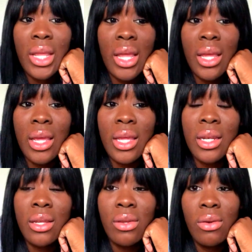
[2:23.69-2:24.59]

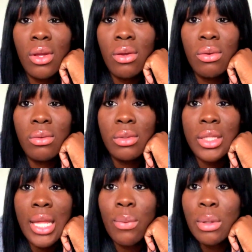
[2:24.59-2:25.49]
And, you know,
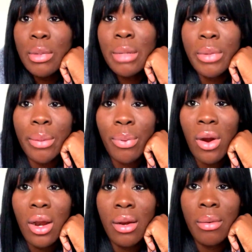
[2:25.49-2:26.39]
they wanted me to be a
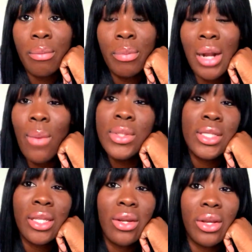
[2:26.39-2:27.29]
part, but I
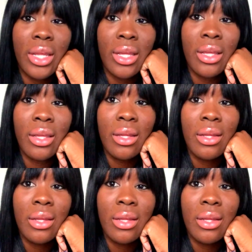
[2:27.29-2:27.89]
wasn't there yet.